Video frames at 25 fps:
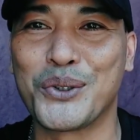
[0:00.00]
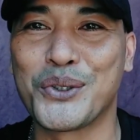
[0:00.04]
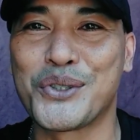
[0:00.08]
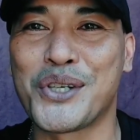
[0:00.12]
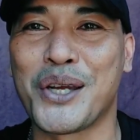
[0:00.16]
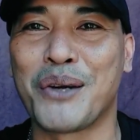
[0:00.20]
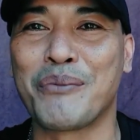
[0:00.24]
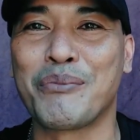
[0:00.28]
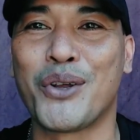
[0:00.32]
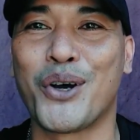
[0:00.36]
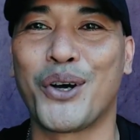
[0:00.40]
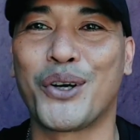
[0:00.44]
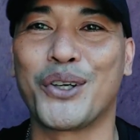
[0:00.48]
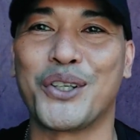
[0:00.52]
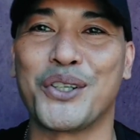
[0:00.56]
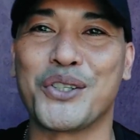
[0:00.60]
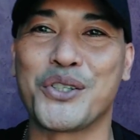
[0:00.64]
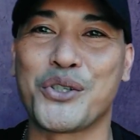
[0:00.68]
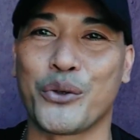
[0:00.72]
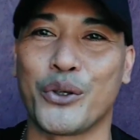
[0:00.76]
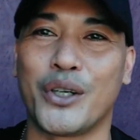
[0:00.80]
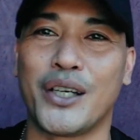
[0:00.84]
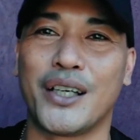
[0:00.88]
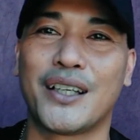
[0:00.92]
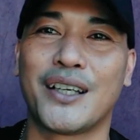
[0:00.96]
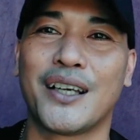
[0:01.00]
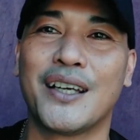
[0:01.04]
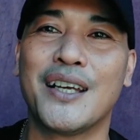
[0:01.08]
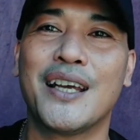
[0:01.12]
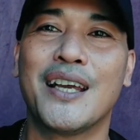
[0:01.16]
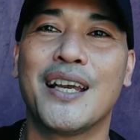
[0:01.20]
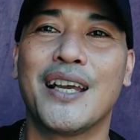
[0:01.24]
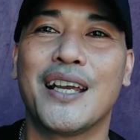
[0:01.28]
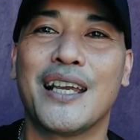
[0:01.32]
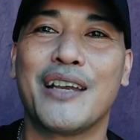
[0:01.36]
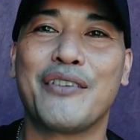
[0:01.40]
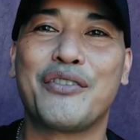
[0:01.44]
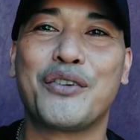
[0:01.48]
so I'm not going to drink.
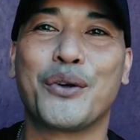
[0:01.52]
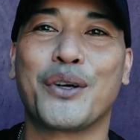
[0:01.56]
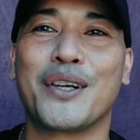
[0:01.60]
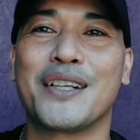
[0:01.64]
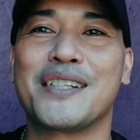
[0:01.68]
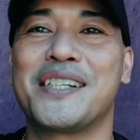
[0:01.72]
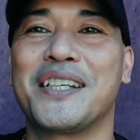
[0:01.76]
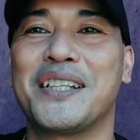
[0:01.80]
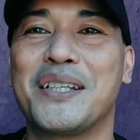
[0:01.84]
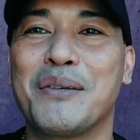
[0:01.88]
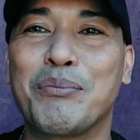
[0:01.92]
If you want to see the